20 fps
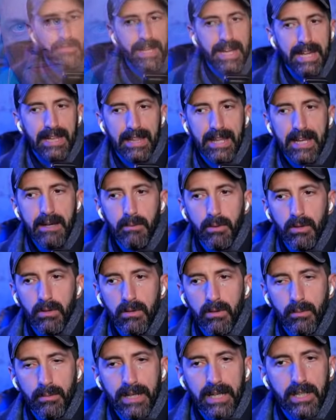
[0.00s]
that
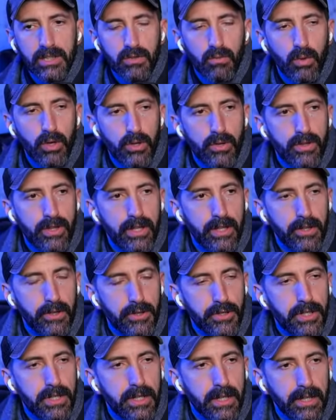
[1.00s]
label and because of what you think you're
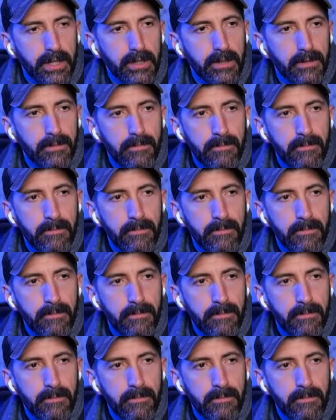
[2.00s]
seeing.